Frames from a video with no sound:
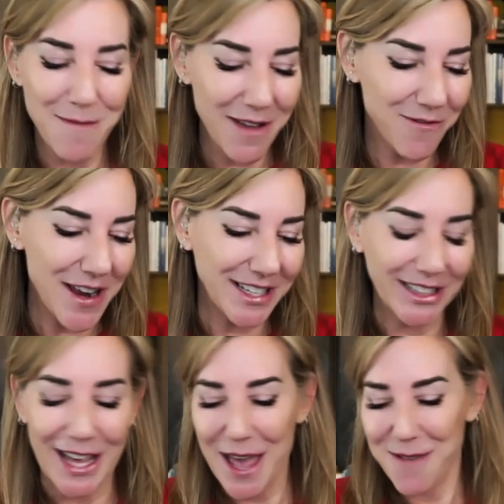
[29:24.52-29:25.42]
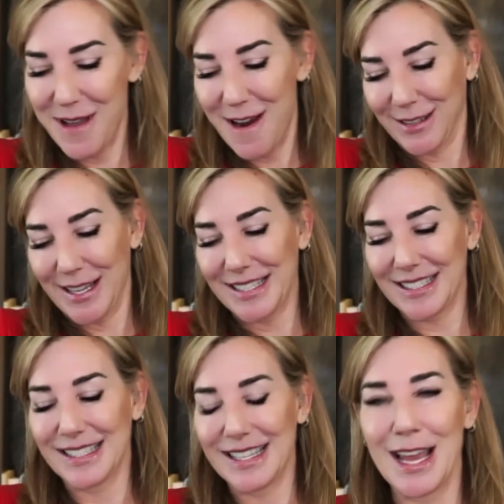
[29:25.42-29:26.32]
my friend Clay Hebert likes
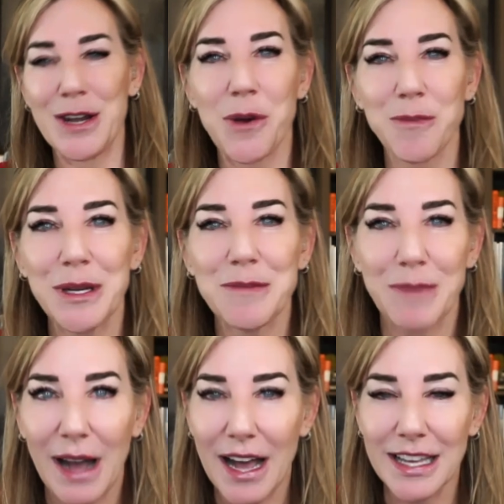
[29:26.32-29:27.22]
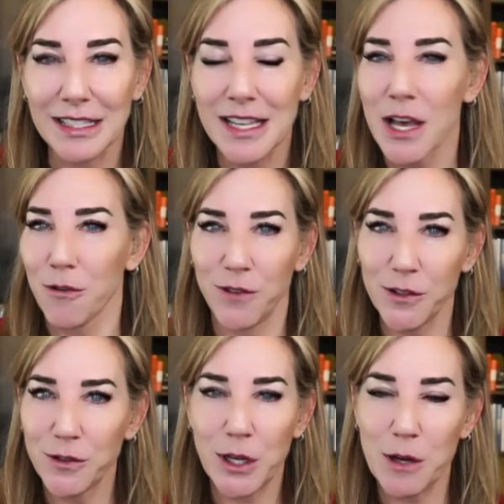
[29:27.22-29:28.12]
to say nobody buys
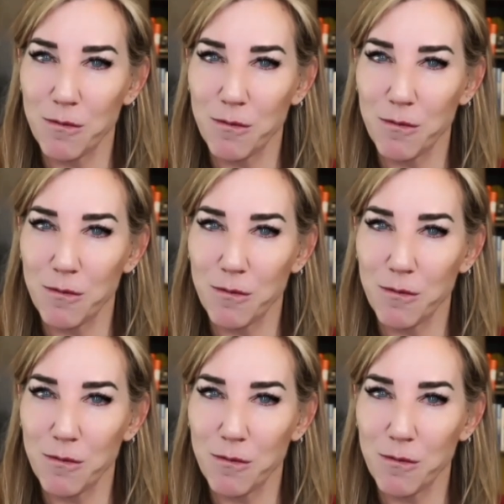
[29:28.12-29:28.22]
15